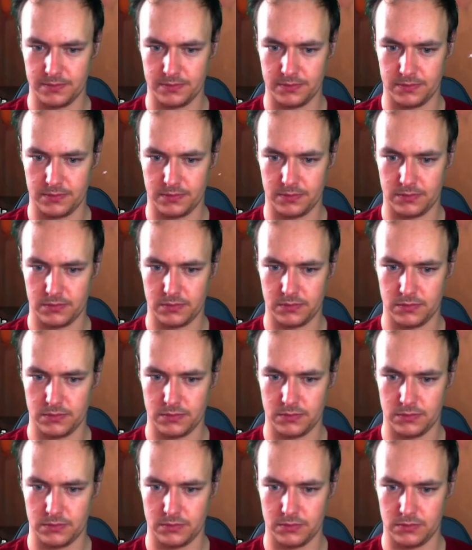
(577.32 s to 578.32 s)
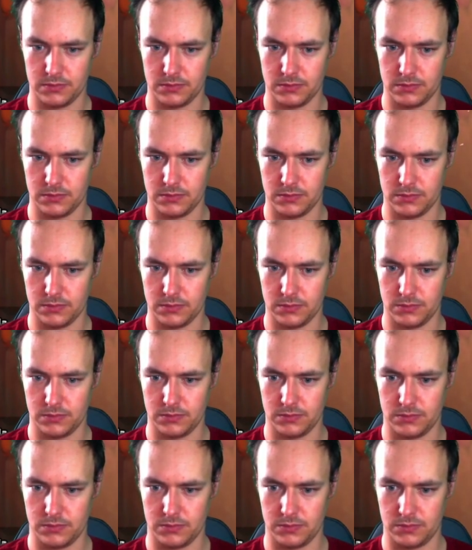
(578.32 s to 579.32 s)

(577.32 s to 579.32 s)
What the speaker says: [no speech]